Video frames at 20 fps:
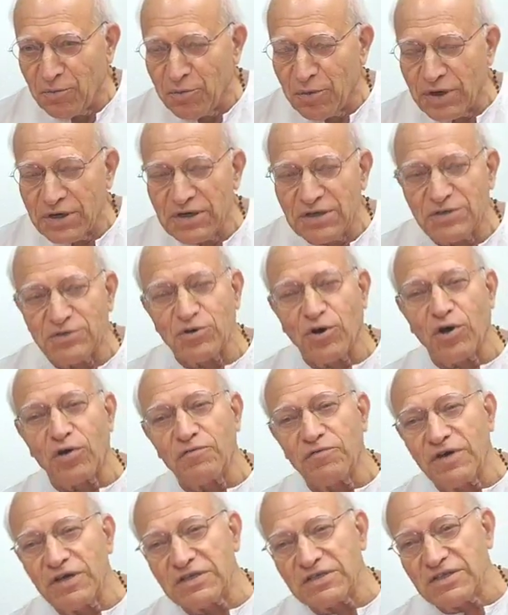but is
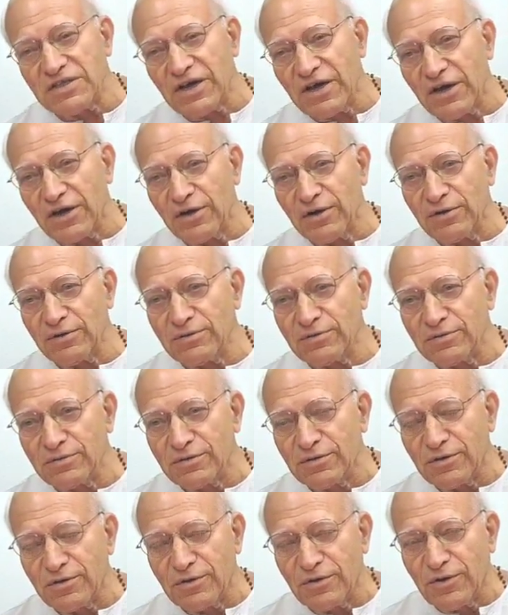always there?
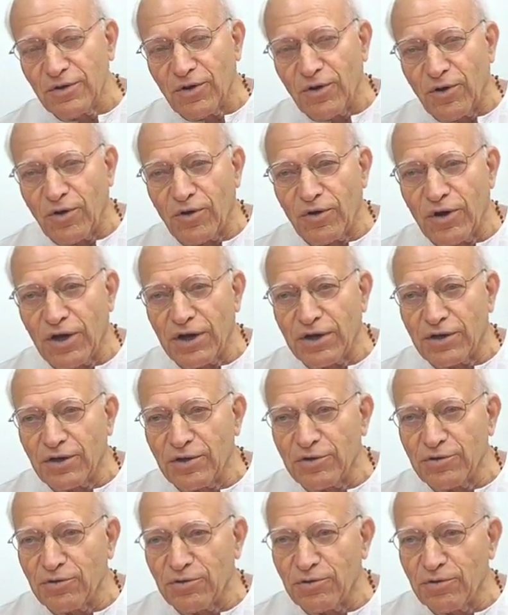Or like
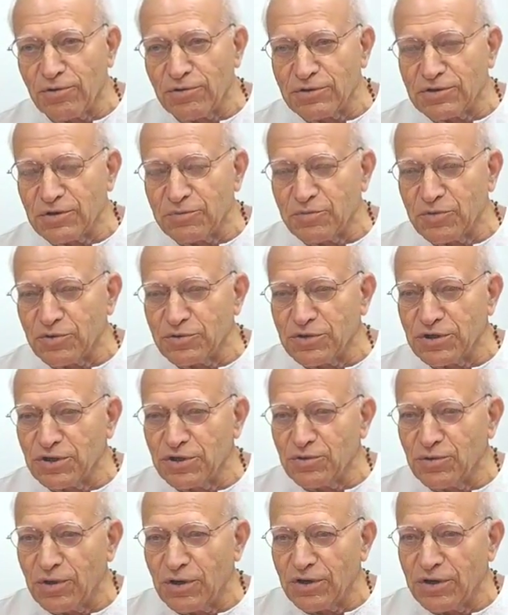supposing
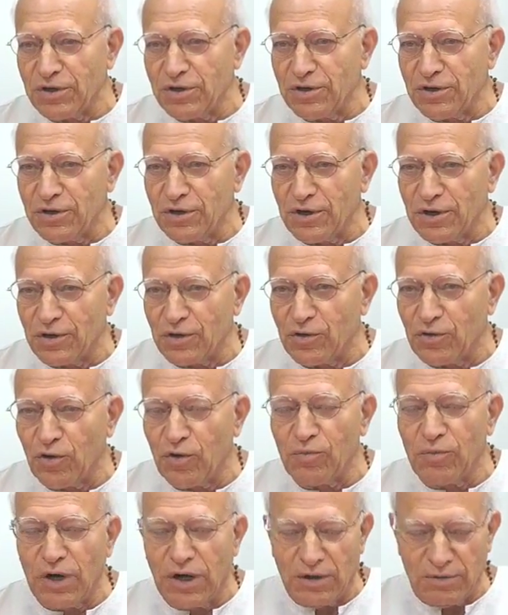you are in a
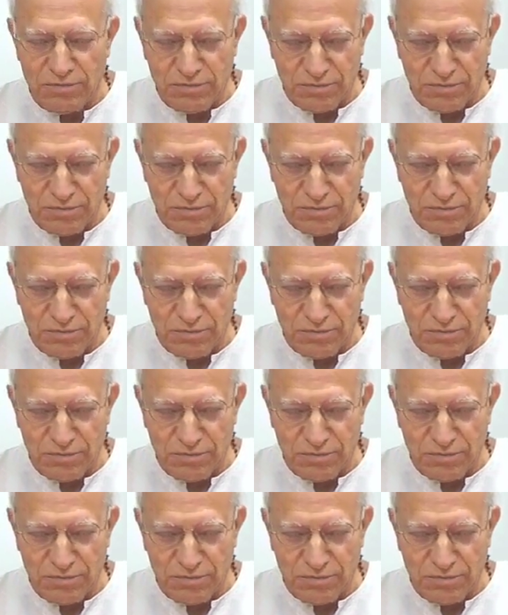coma.